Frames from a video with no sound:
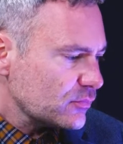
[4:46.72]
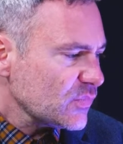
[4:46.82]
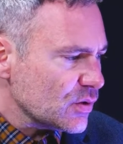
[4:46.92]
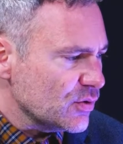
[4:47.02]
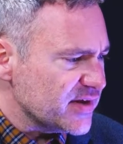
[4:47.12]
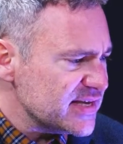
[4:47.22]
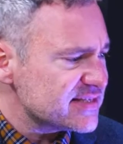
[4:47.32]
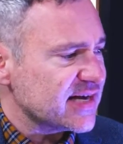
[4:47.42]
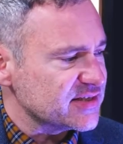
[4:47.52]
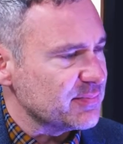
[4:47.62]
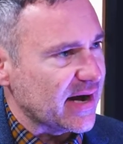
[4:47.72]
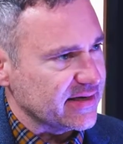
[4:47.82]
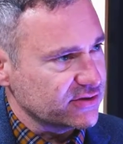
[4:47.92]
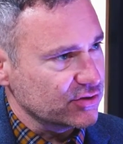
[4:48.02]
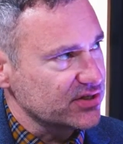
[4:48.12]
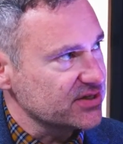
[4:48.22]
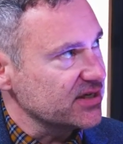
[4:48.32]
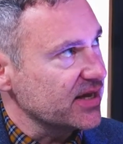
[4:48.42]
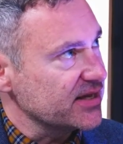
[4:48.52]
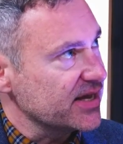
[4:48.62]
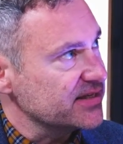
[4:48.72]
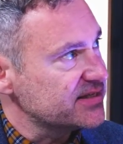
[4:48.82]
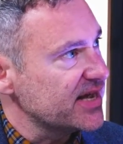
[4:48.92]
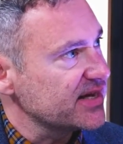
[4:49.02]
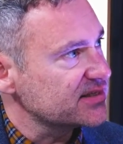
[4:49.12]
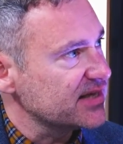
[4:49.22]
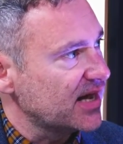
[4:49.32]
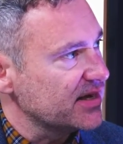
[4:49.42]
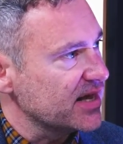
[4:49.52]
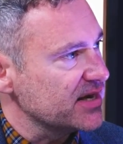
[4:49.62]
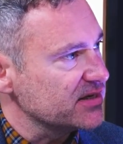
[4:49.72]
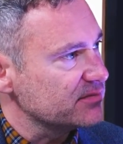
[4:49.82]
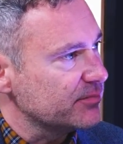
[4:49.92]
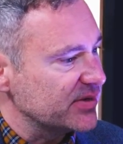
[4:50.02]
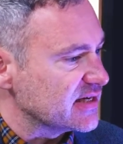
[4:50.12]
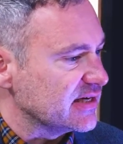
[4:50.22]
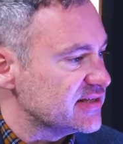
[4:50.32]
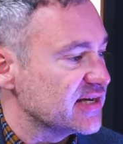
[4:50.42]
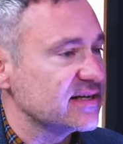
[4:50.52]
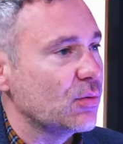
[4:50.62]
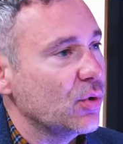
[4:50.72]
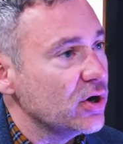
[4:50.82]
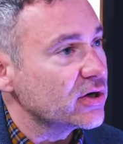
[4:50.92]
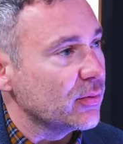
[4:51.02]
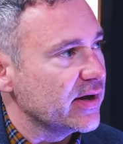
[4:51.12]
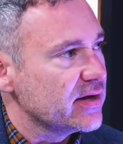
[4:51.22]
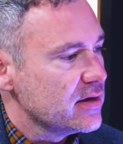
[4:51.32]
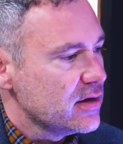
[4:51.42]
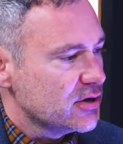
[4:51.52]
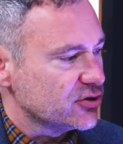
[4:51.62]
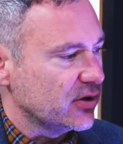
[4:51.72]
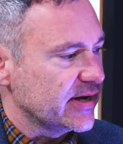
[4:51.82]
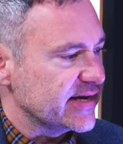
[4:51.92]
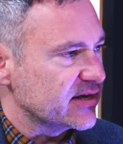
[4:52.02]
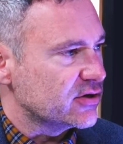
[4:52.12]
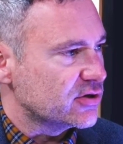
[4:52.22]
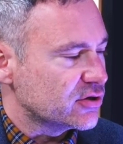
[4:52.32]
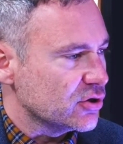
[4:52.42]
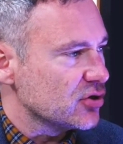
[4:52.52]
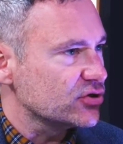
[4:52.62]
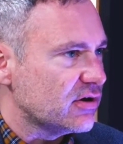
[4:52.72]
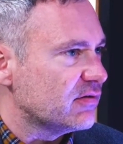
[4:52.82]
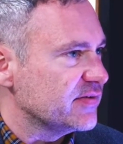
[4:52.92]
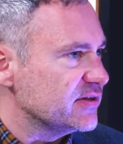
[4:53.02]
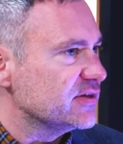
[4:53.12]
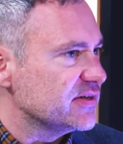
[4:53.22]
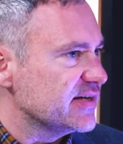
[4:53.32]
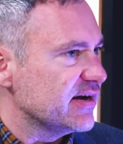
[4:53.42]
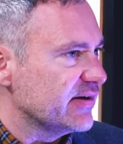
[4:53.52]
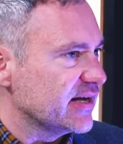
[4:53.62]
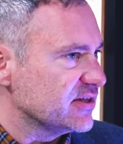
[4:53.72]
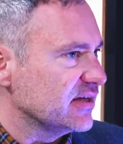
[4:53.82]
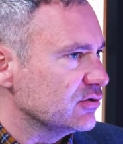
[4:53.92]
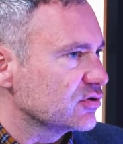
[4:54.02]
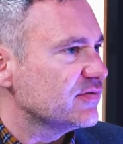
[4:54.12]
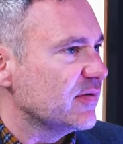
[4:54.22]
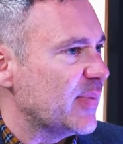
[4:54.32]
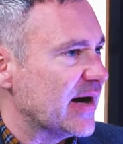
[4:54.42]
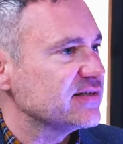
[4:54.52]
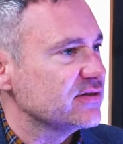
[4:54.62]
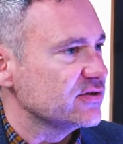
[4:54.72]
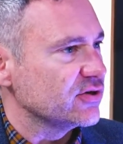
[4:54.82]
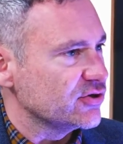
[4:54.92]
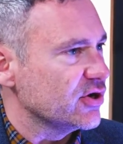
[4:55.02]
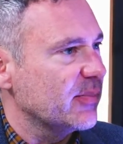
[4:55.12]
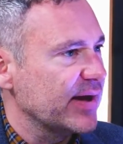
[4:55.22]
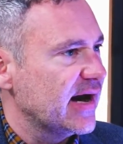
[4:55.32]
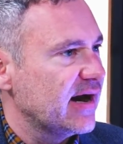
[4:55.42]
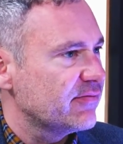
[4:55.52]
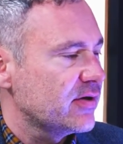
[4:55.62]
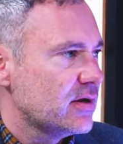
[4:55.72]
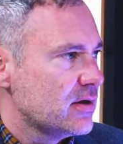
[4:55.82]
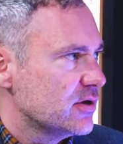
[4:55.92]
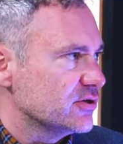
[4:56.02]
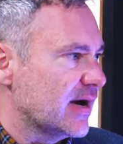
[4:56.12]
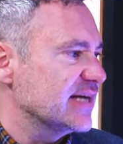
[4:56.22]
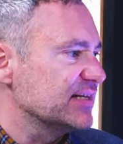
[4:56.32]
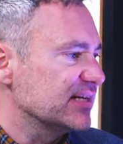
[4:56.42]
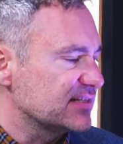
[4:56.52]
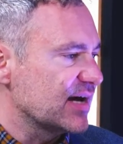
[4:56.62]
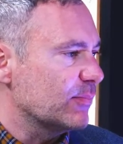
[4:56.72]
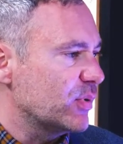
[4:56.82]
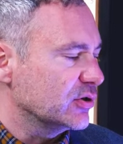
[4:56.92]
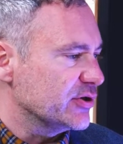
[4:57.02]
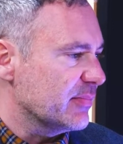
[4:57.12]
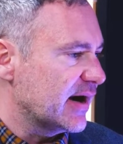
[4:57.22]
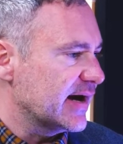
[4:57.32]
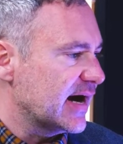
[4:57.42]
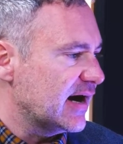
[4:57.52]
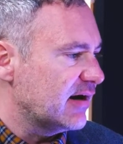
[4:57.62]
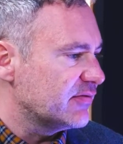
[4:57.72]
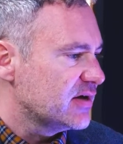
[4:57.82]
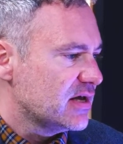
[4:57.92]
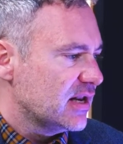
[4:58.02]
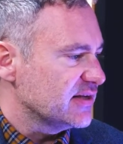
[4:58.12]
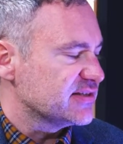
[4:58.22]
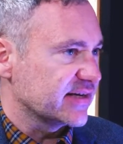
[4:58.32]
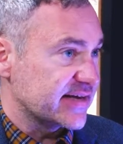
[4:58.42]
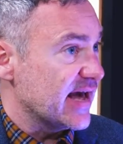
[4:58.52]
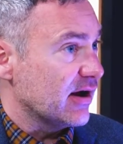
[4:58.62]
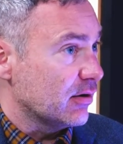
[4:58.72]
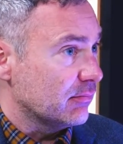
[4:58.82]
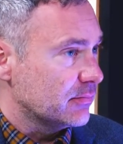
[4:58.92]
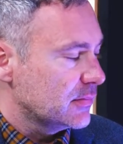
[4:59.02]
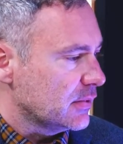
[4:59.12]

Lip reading: What the Insights Miner does is it takes that and it basically takes that work away. So it goes off into the data and actually looks for patterns on your behalf. So as an example, you might have, let's say, a care home.